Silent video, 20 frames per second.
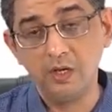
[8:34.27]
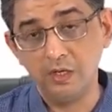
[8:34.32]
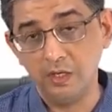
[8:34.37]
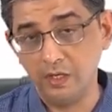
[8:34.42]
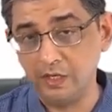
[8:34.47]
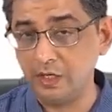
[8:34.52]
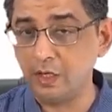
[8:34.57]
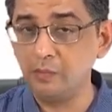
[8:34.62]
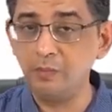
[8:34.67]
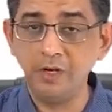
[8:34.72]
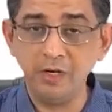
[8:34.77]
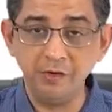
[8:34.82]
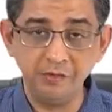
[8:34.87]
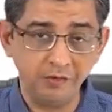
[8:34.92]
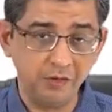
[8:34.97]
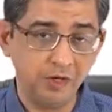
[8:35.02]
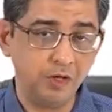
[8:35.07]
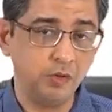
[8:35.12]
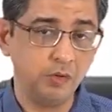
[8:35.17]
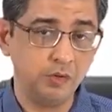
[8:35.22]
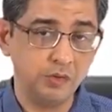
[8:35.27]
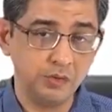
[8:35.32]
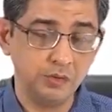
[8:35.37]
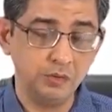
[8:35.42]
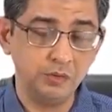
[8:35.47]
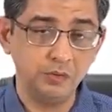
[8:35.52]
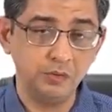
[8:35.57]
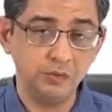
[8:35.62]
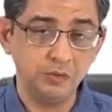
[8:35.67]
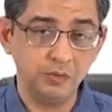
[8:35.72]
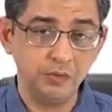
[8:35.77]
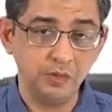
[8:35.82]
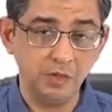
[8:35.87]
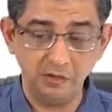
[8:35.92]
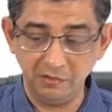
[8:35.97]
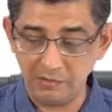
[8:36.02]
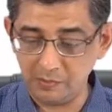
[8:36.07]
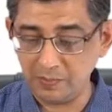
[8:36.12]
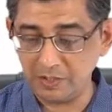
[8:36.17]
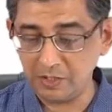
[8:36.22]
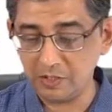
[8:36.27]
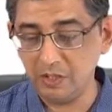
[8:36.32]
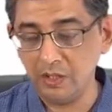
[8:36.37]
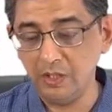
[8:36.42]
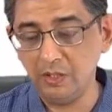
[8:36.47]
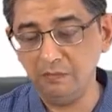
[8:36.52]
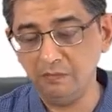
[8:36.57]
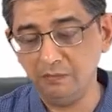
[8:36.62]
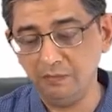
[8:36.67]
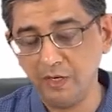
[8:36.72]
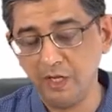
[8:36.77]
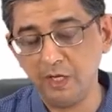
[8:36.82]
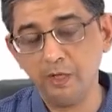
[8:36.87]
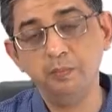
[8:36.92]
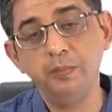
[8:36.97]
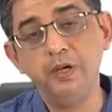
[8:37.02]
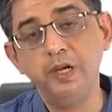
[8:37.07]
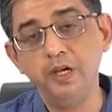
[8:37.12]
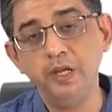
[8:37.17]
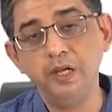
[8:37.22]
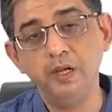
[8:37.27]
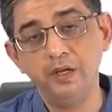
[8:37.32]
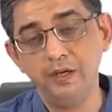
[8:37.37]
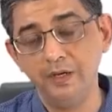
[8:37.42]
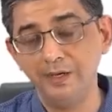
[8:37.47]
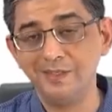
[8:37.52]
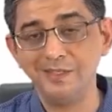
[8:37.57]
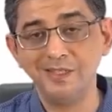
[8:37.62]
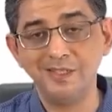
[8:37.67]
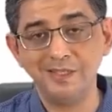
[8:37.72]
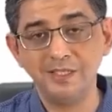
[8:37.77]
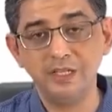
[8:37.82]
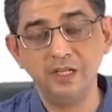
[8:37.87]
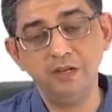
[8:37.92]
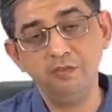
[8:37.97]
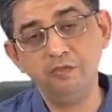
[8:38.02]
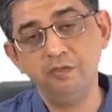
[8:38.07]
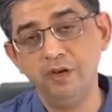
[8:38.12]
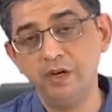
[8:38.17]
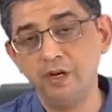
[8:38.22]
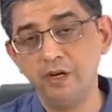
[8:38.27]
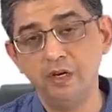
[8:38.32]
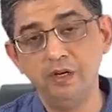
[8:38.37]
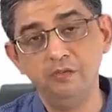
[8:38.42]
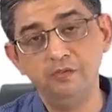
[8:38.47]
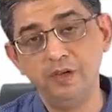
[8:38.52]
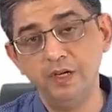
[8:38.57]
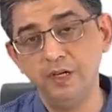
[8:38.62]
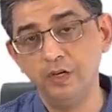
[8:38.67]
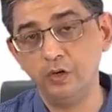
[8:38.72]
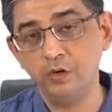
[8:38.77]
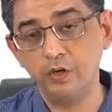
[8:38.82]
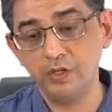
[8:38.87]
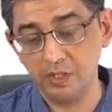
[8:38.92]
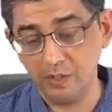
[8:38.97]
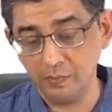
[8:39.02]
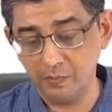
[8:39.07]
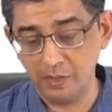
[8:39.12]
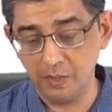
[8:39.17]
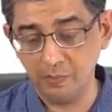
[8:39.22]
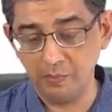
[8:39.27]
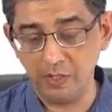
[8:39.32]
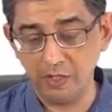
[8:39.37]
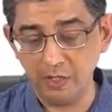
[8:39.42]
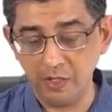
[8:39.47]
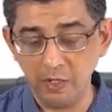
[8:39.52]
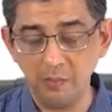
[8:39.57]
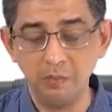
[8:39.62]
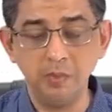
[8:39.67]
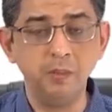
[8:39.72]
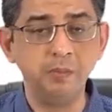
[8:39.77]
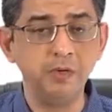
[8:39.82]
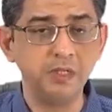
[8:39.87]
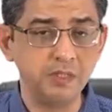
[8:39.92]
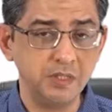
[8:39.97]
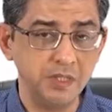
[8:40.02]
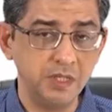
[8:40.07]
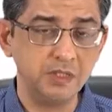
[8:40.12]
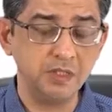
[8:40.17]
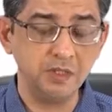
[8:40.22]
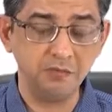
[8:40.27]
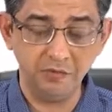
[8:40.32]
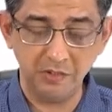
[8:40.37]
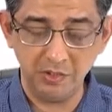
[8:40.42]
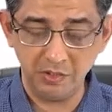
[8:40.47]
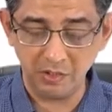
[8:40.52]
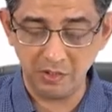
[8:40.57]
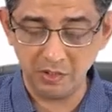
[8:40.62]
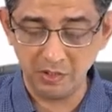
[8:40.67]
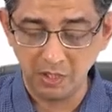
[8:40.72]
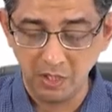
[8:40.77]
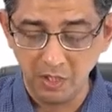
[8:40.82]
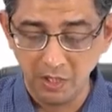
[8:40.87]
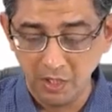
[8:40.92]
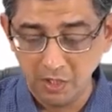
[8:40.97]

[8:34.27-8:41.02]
it can be left side also, especially in like PDA, it's a left ventricle failure causing pulmonary edema, but CHF features